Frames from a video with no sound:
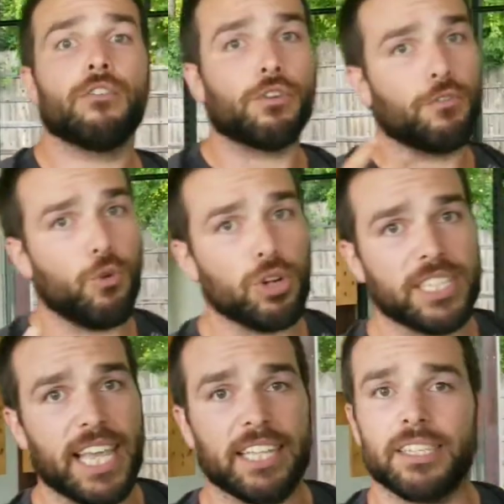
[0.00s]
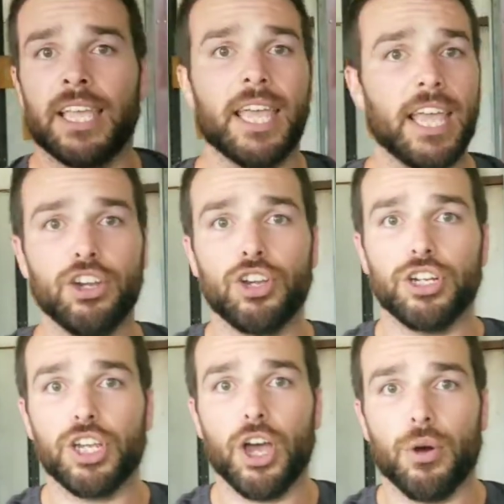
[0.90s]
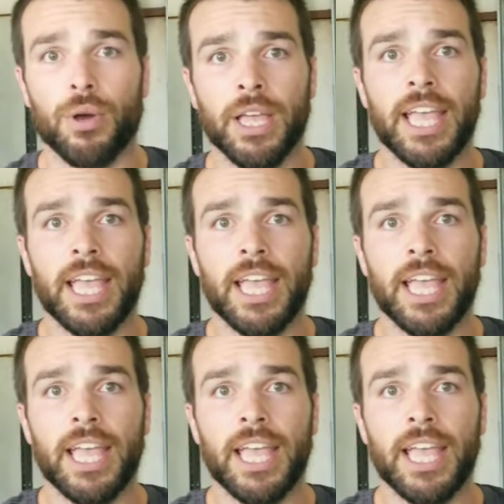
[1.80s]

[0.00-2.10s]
for four sets, and you're good to go.